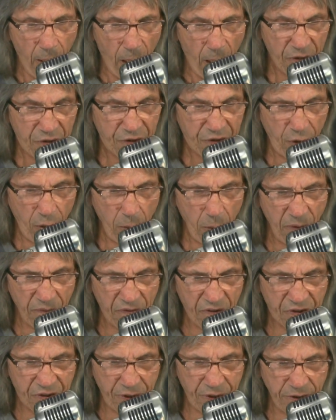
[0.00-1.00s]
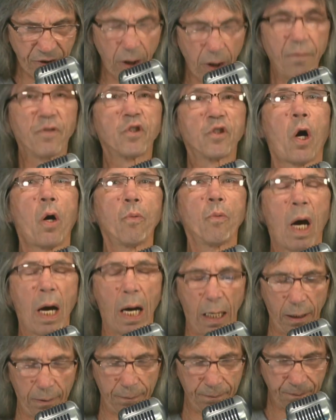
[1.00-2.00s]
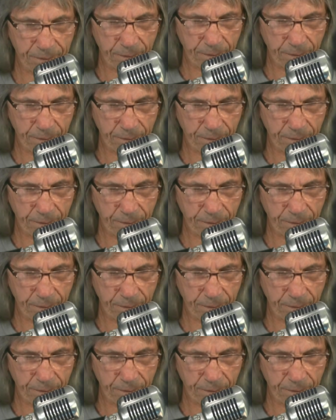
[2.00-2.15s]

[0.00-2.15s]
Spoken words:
A psalm of the sons of Korah.